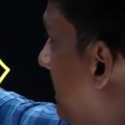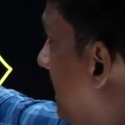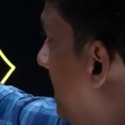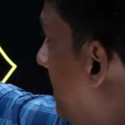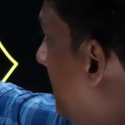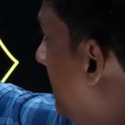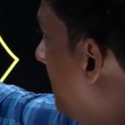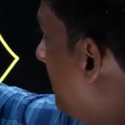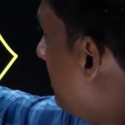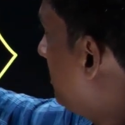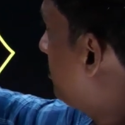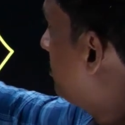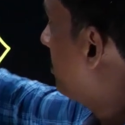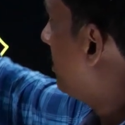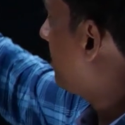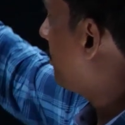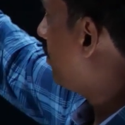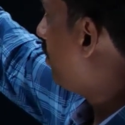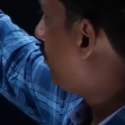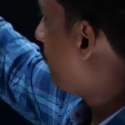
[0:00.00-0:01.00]
the
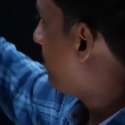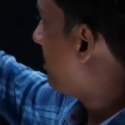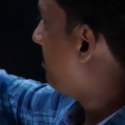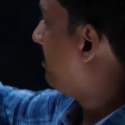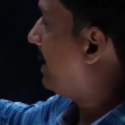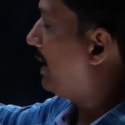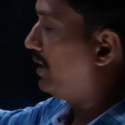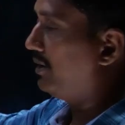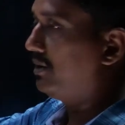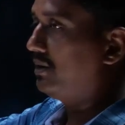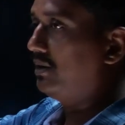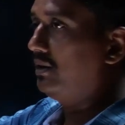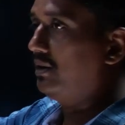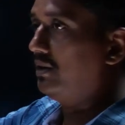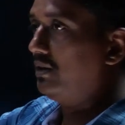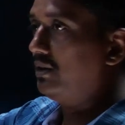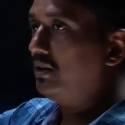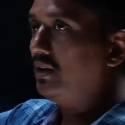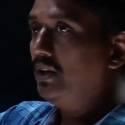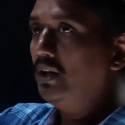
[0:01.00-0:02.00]
nature of a
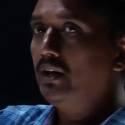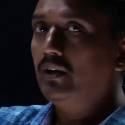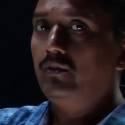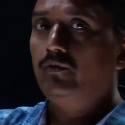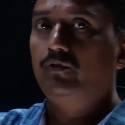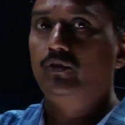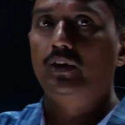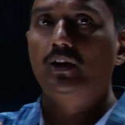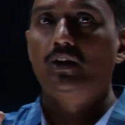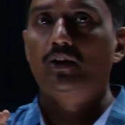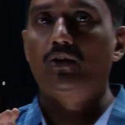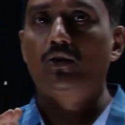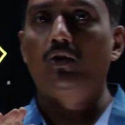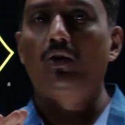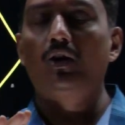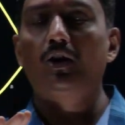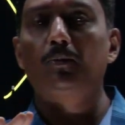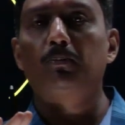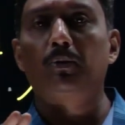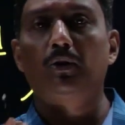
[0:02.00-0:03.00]
matter, we are
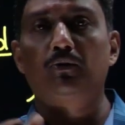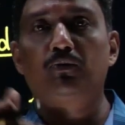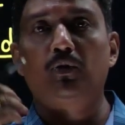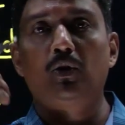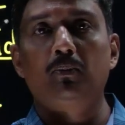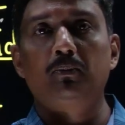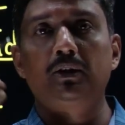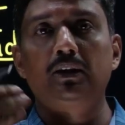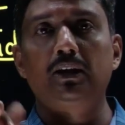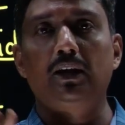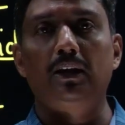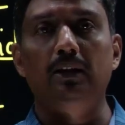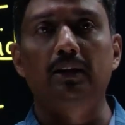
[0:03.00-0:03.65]
not performing